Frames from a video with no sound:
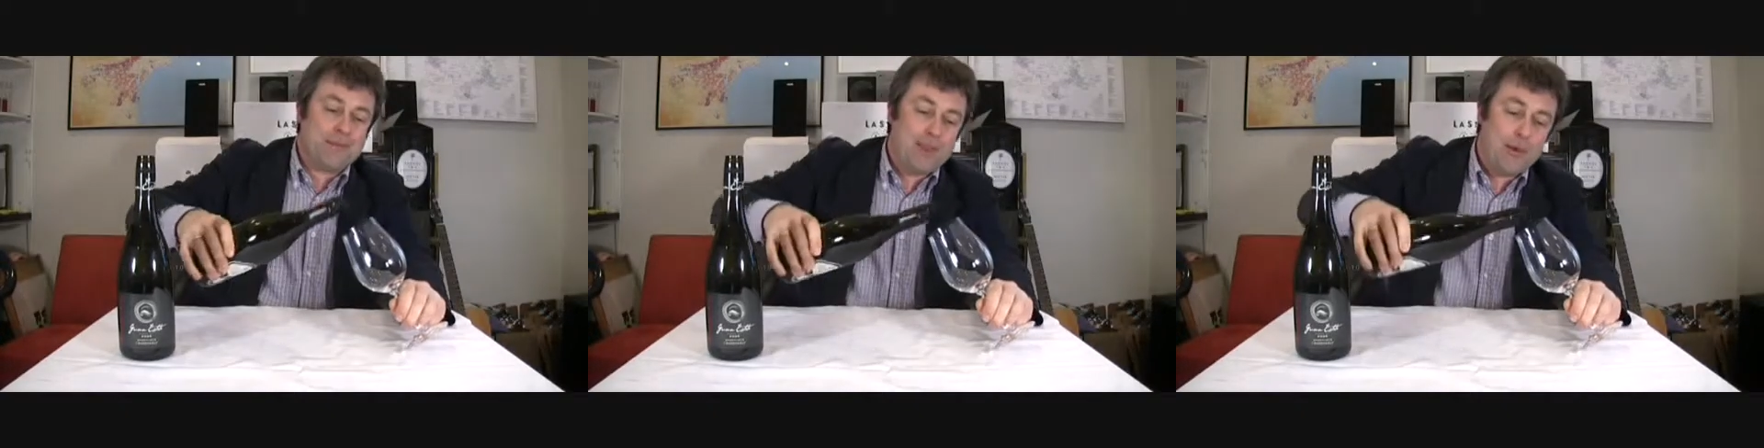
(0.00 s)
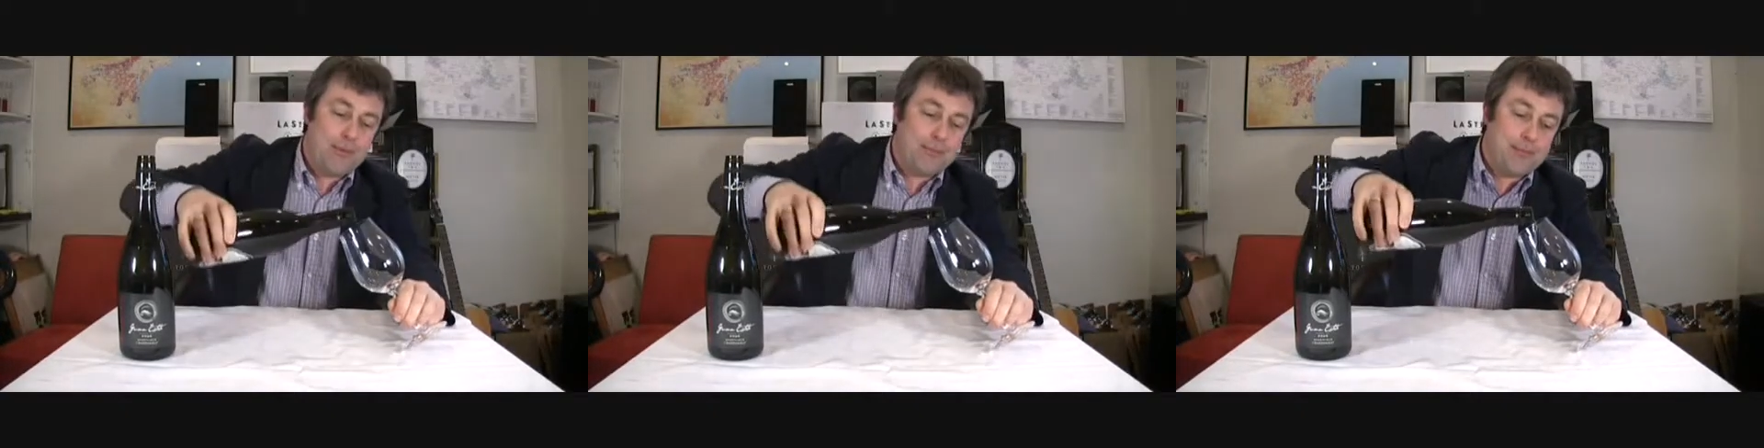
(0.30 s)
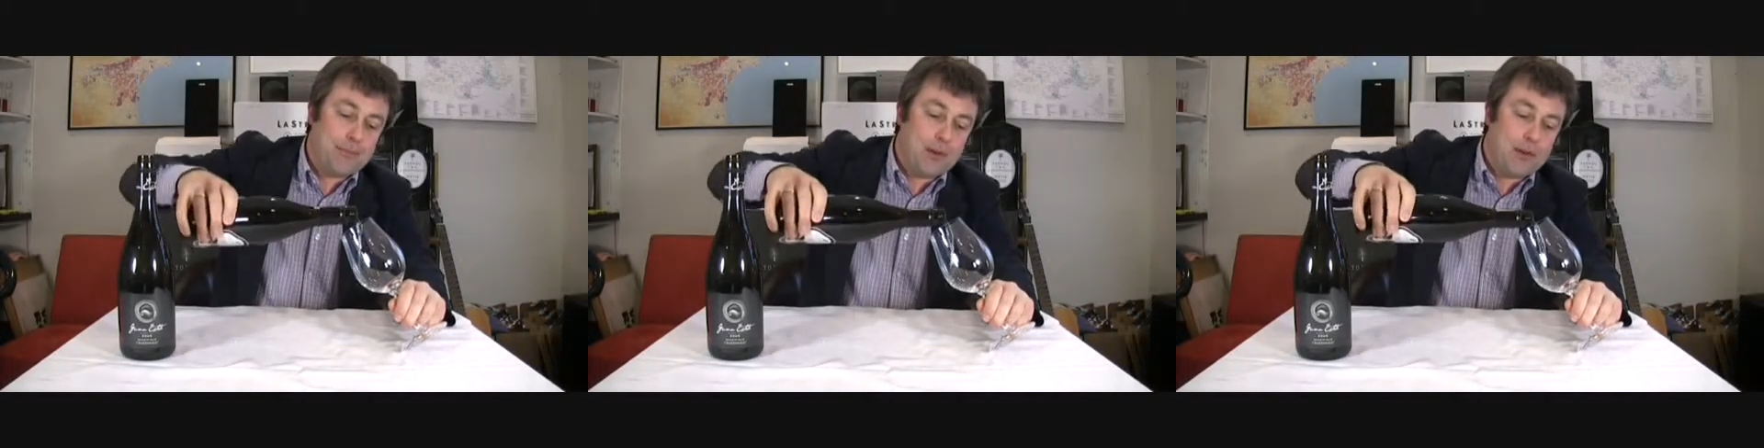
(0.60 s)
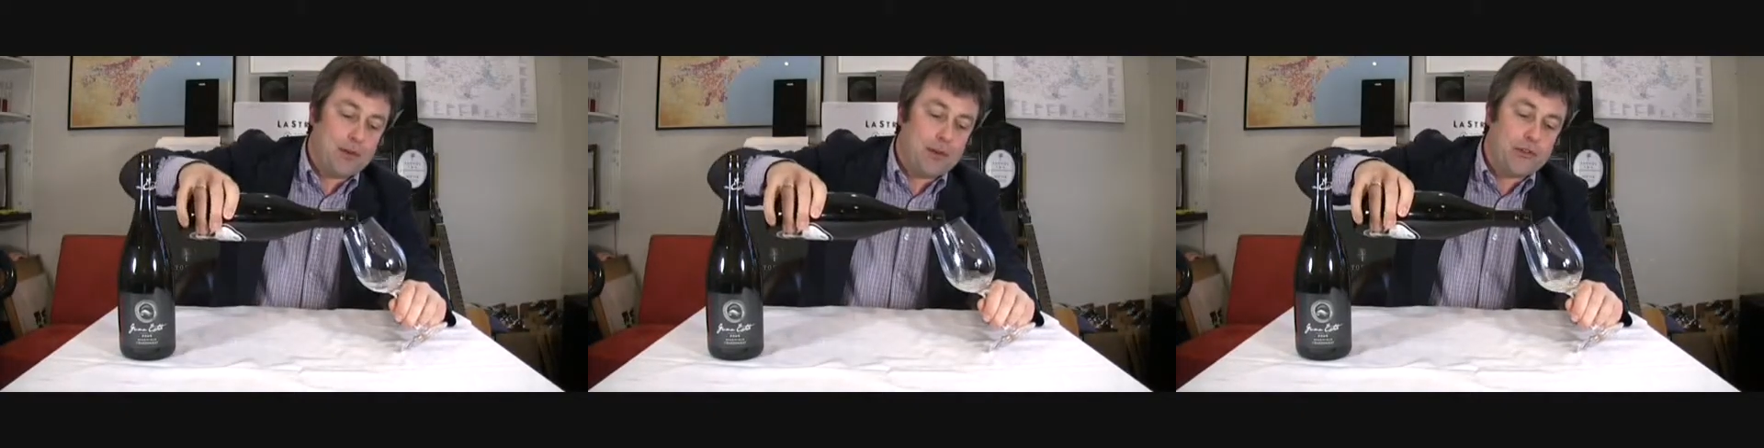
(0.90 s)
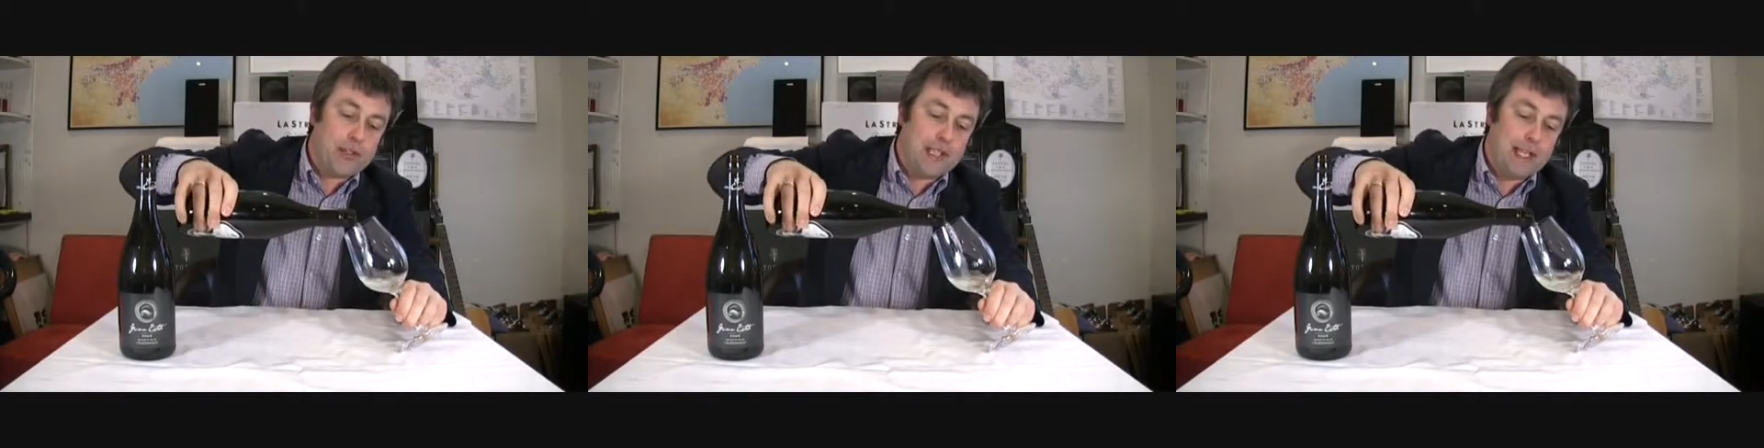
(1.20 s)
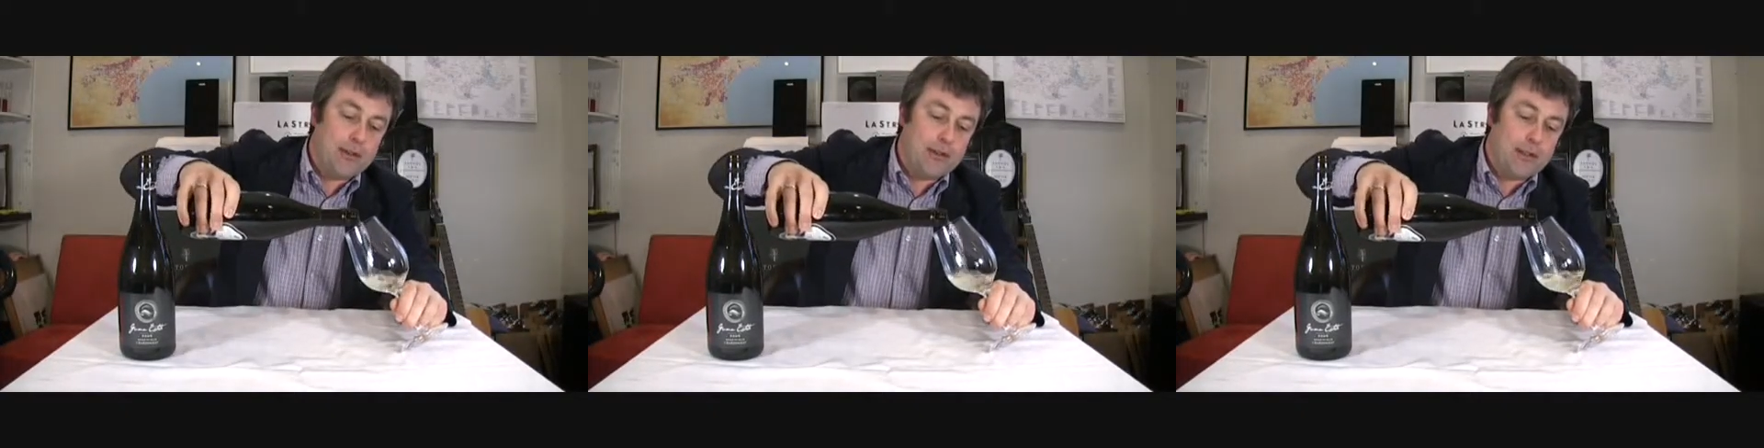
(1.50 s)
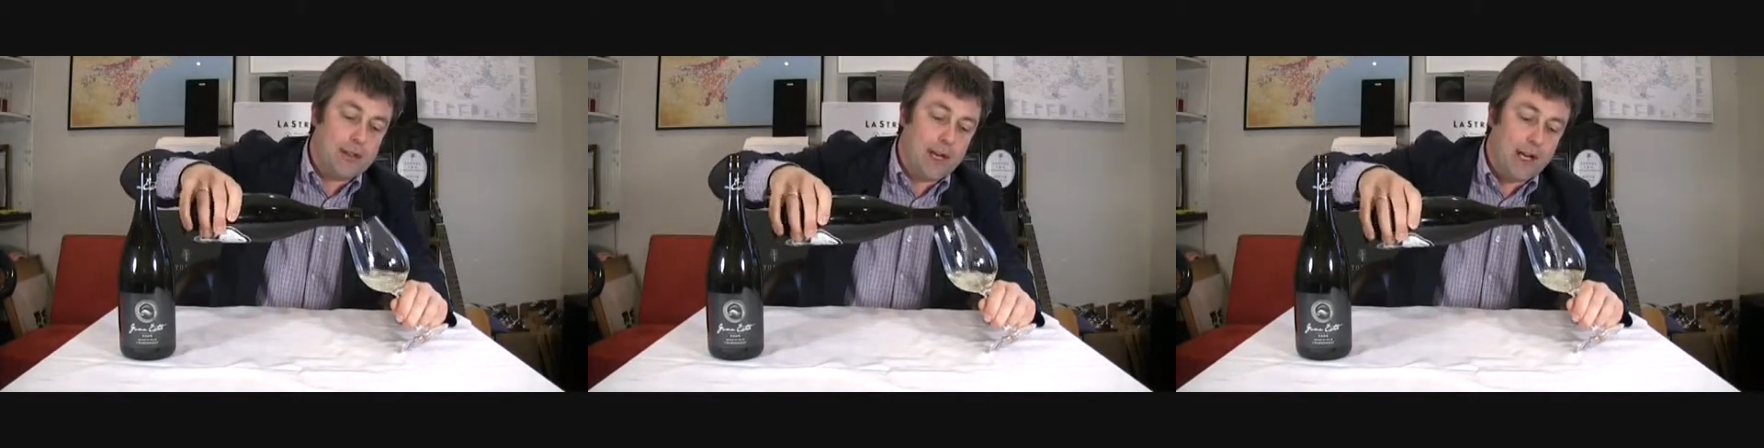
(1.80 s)
do you know, not so keen on
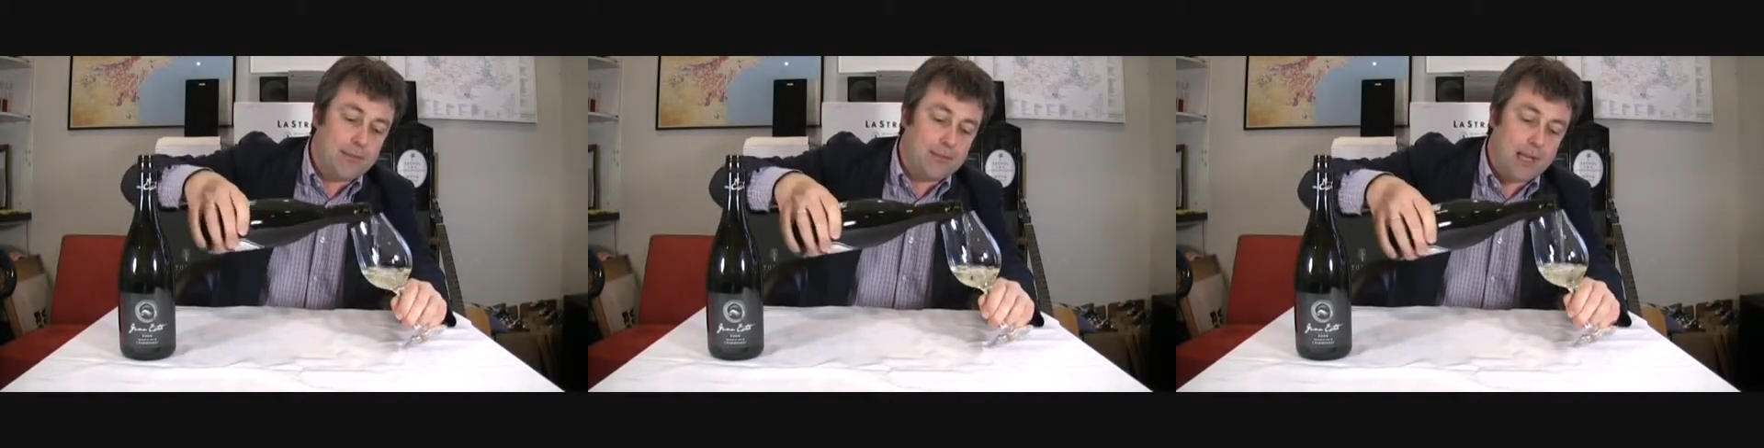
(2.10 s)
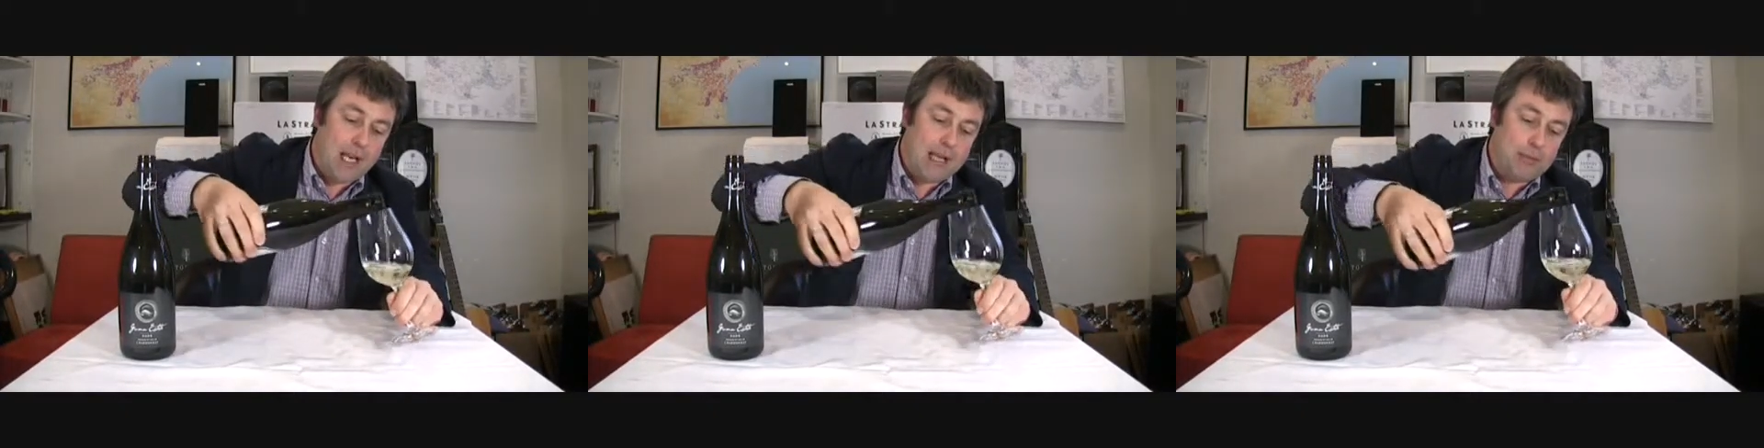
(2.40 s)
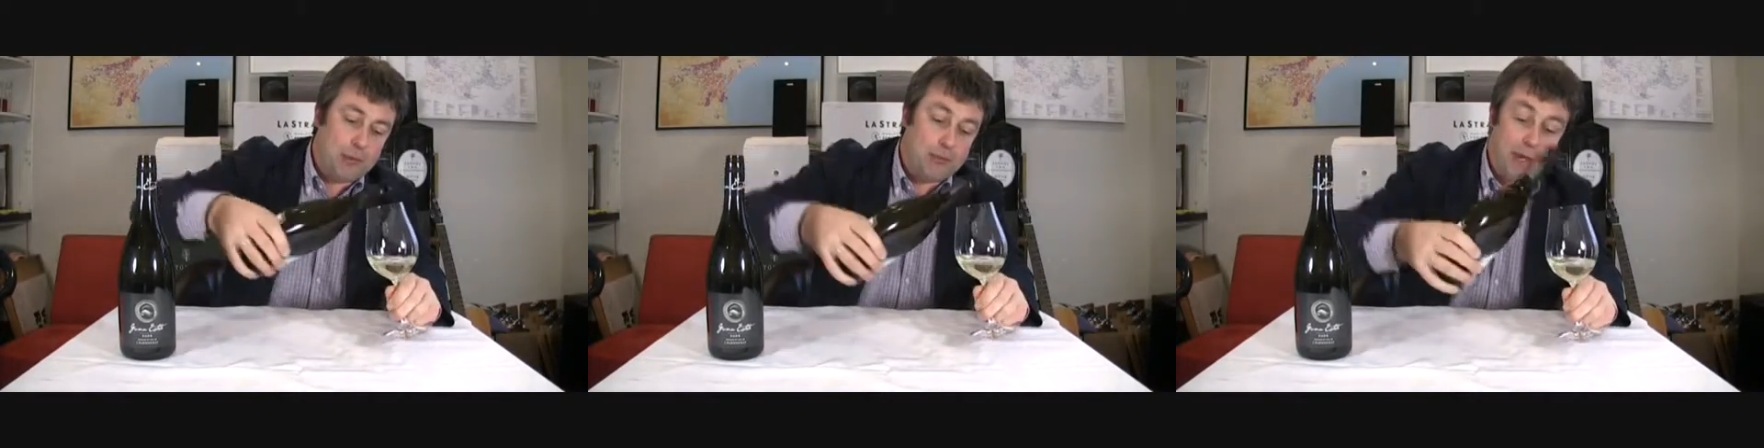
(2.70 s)
the label,